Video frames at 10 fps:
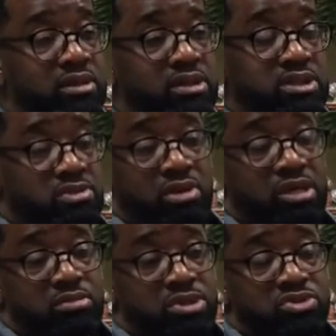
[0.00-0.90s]
it's
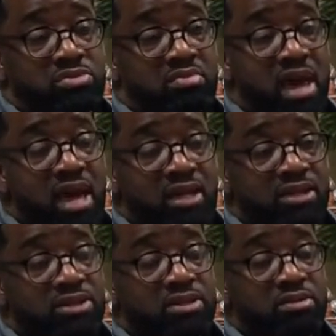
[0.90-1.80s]
incredibly traumatic,